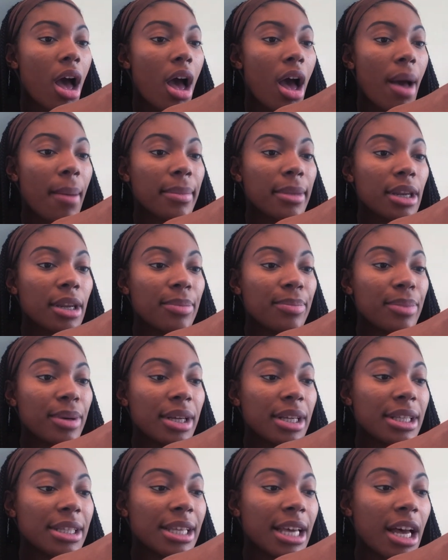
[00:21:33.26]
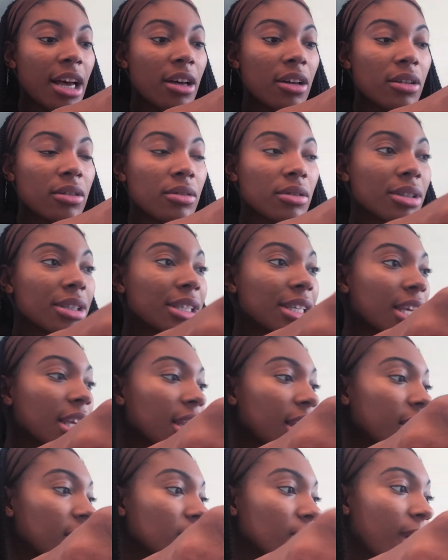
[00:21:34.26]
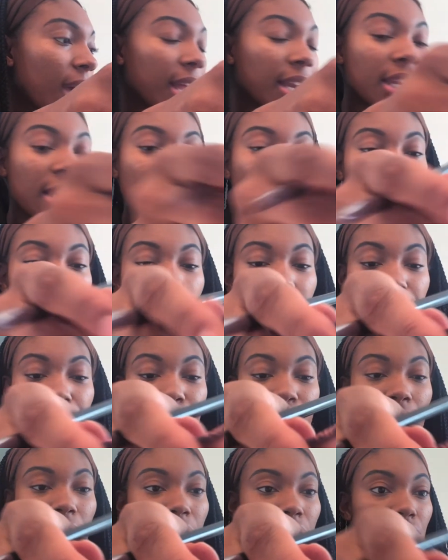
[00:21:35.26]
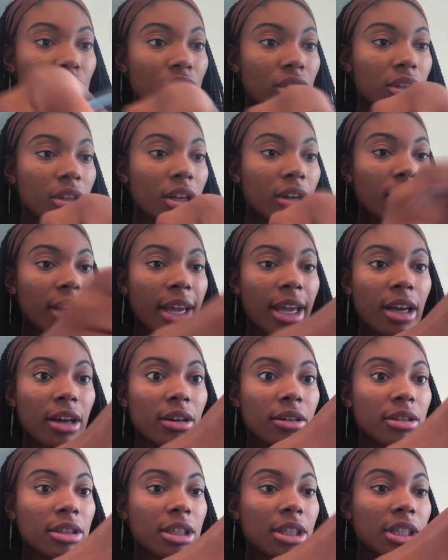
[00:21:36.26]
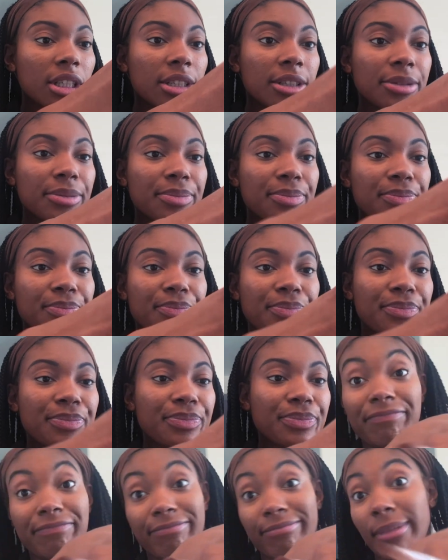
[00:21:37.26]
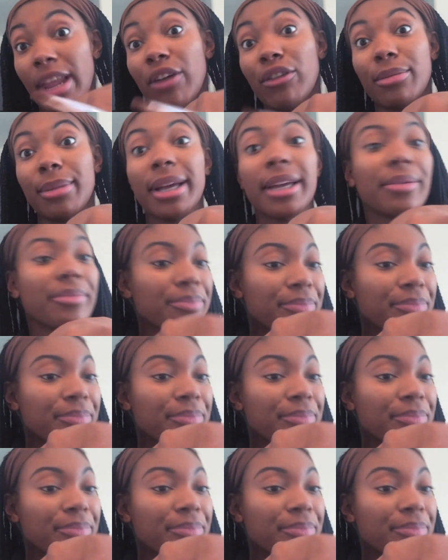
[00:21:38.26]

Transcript: I'm gonna put down, see, that's why I need that brush. Okay, hold on. Never mind.